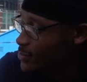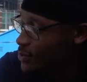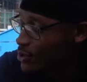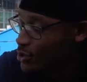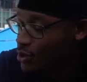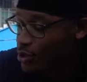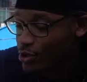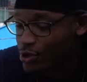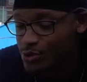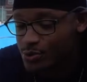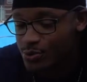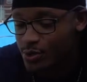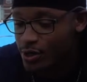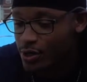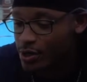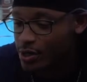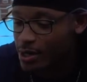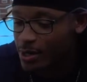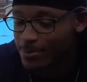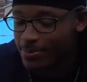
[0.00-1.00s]
You know, because we're
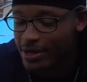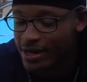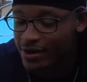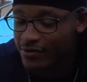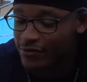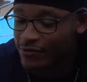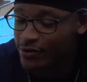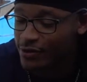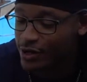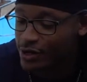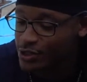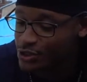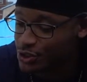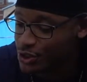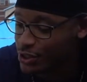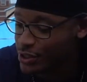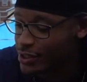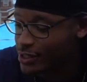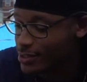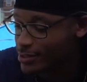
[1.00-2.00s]
on our path, we're on our
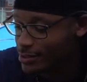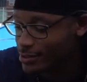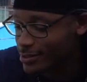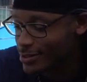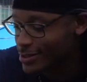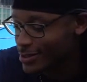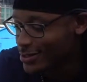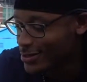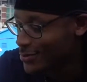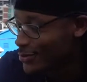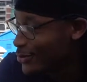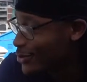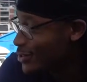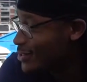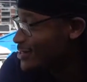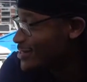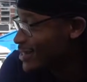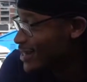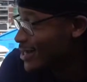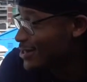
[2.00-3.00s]
journey. We're on
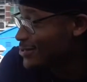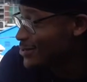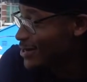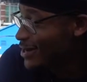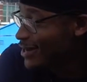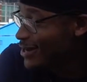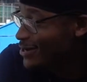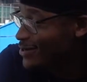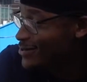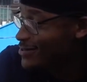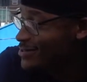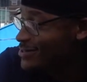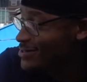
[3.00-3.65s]
it together now.